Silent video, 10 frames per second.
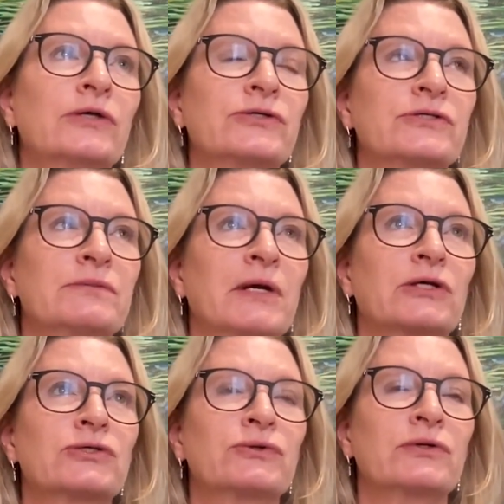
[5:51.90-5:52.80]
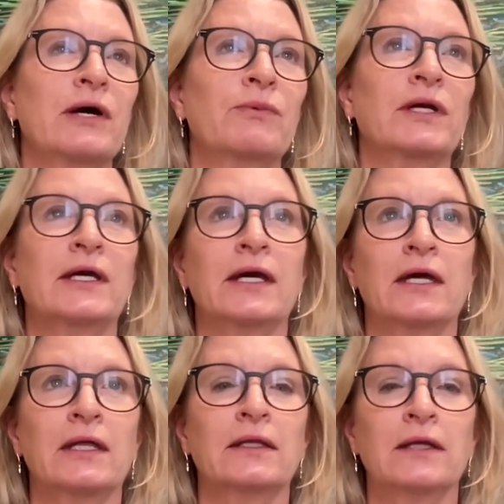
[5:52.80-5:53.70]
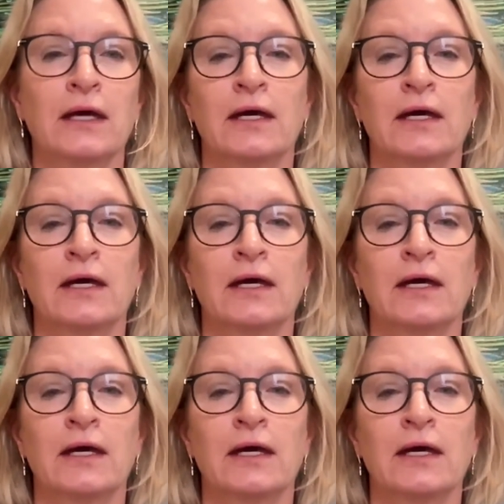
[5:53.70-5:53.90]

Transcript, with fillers: just to make sure that we can